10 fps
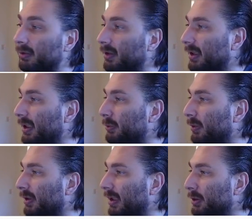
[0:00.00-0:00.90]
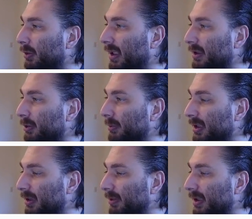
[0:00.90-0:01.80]
And that's where that drag is going to be
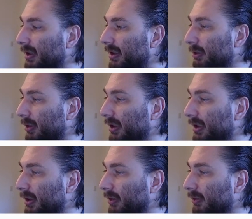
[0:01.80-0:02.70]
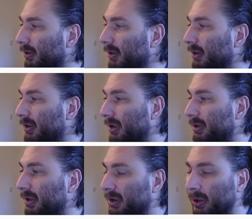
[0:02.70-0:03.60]
coming in, is right here, just
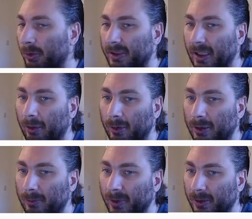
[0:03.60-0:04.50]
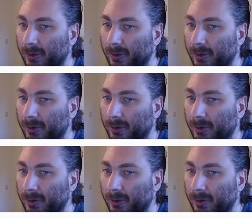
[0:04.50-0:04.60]
to slow us down a little bit.